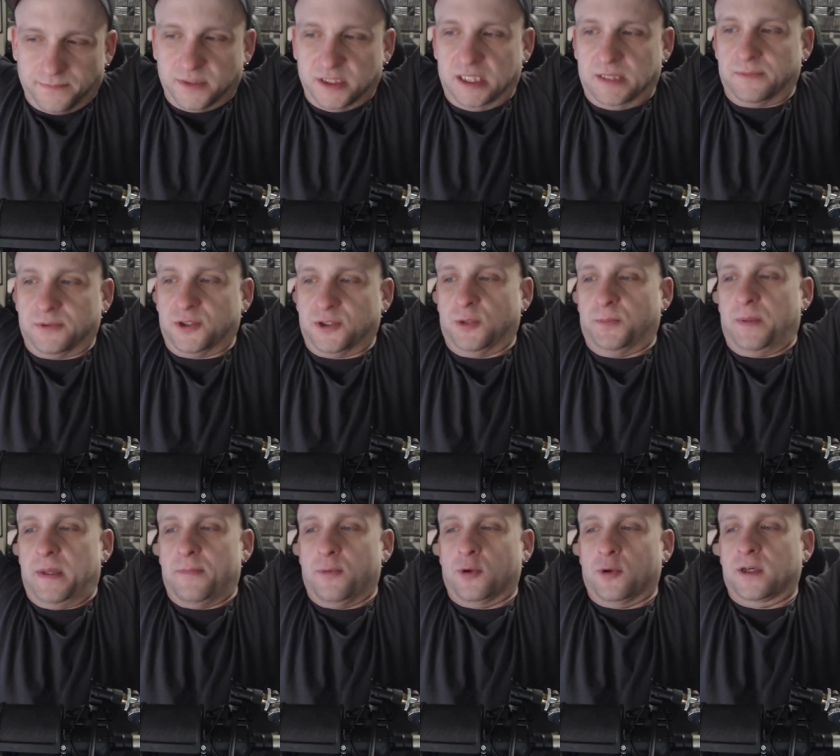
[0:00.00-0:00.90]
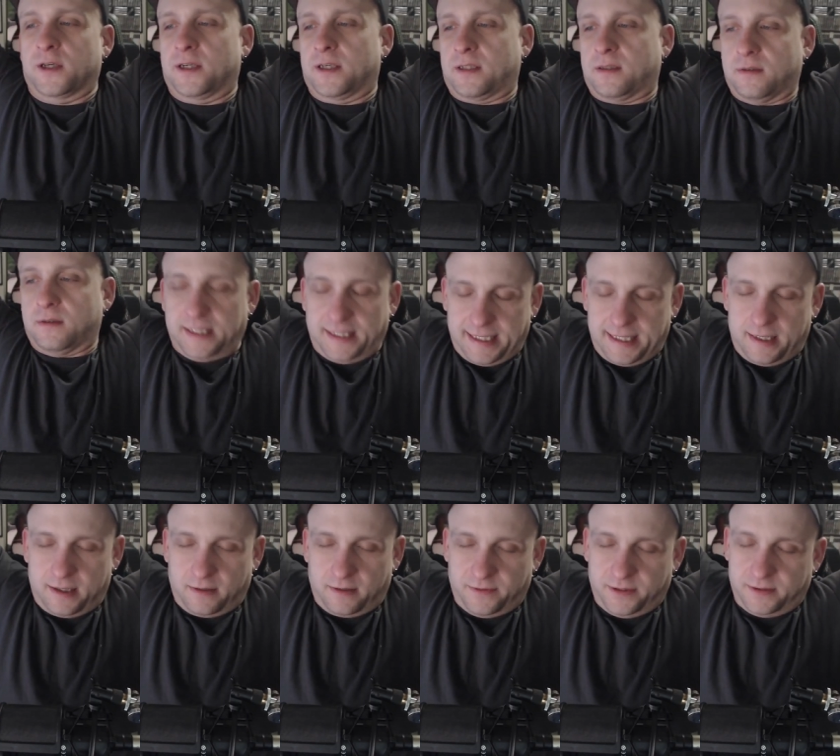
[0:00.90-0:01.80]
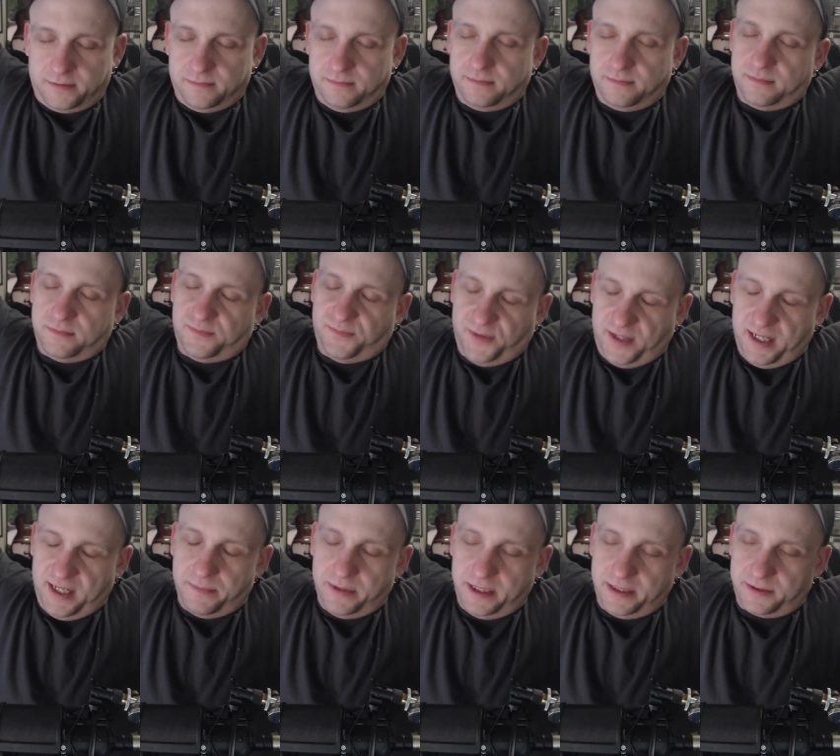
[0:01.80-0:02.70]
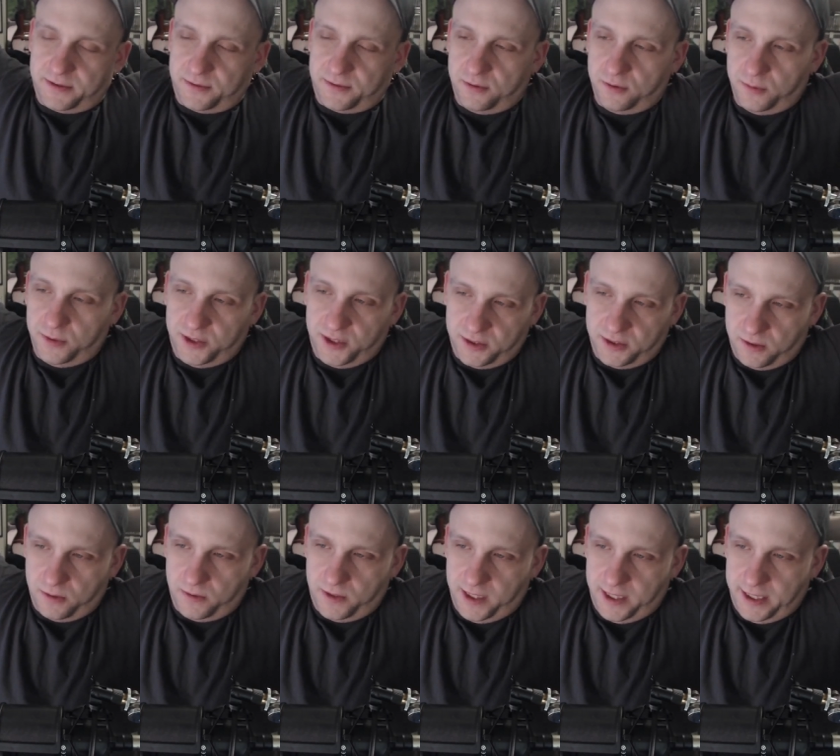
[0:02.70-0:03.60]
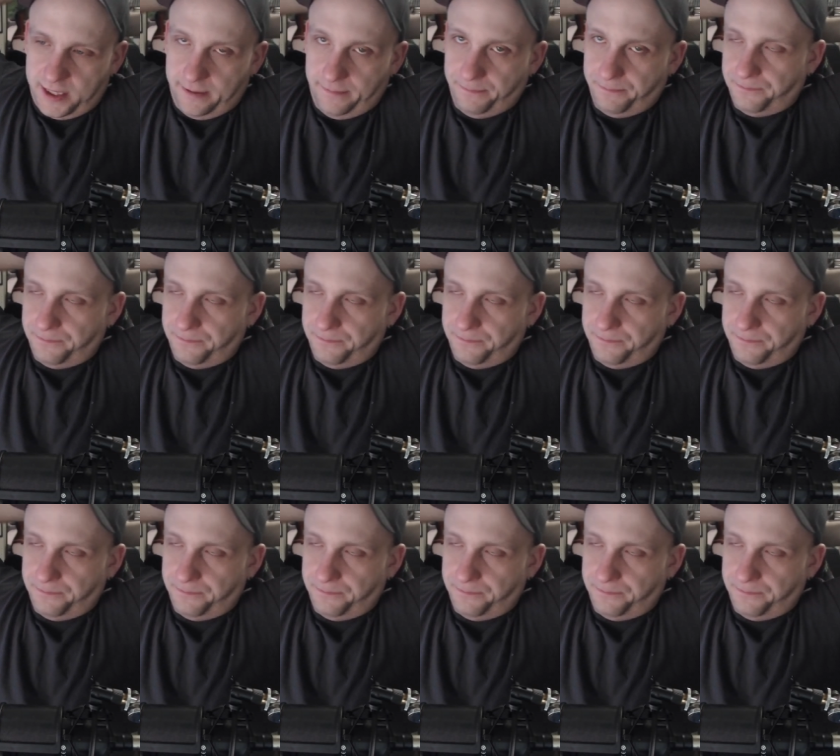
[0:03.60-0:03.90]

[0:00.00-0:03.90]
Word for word: and I'm sure people are going to click out of it five minutes through, which is okay.